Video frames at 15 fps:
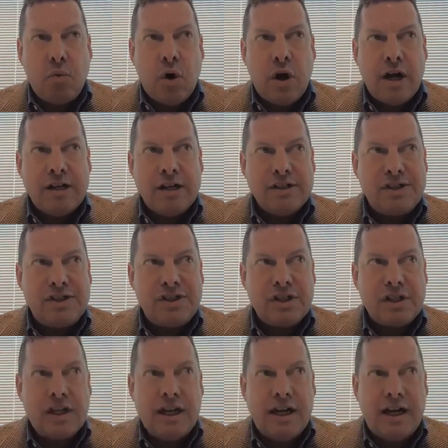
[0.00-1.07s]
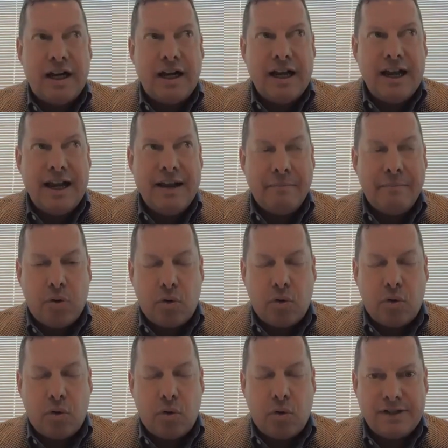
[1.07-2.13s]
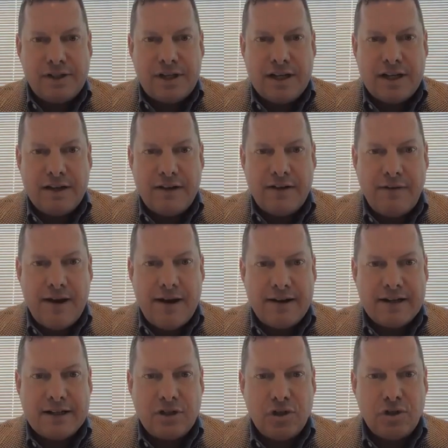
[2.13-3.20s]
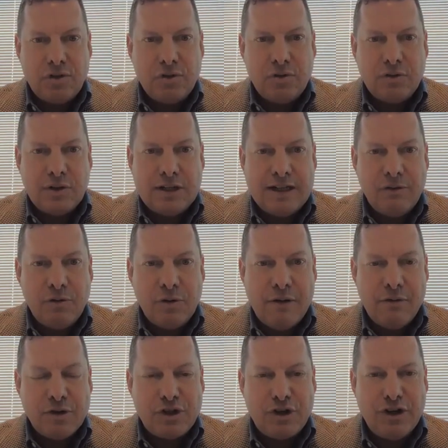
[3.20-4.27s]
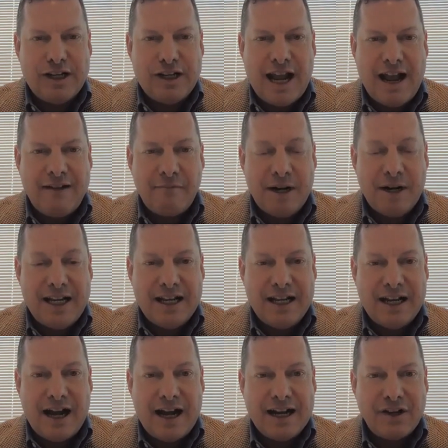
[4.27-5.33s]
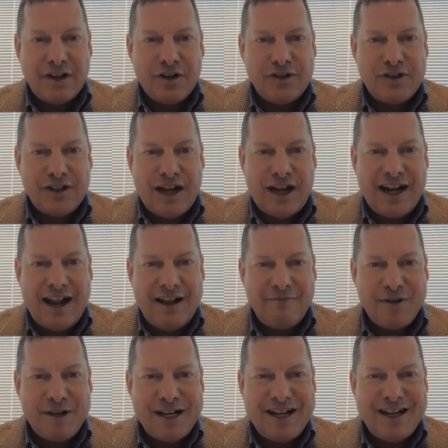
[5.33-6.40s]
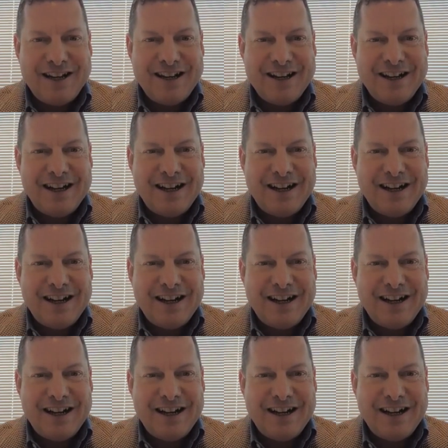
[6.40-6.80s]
was important it was good to have money and not good to not have money.